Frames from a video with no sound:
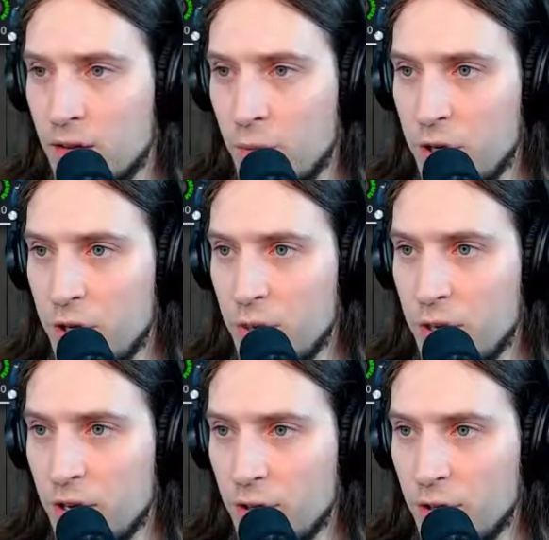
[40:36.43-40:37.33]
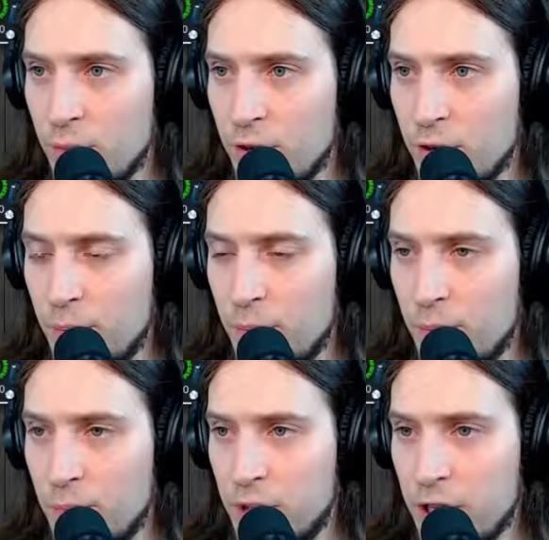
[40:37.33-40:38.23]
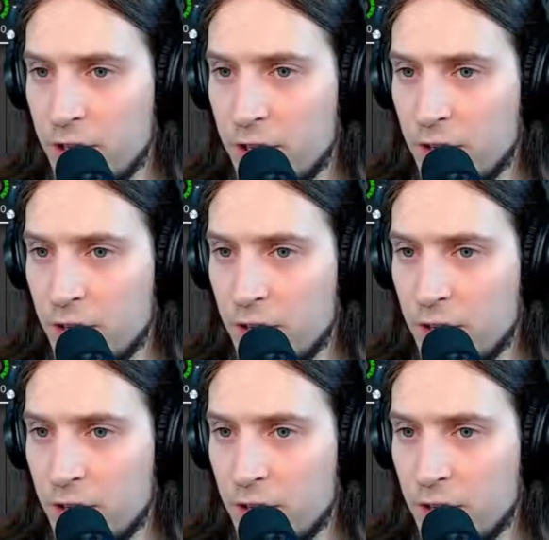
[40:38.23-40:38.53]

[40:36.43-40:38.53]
We get a little bit of a click.